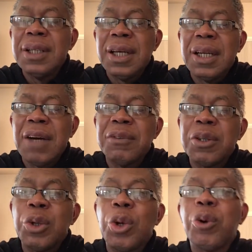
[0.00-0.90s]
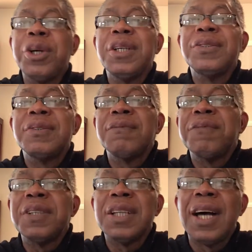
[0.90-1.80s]
and have a glorious
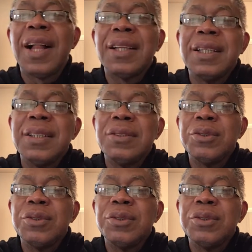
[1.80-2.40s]
finale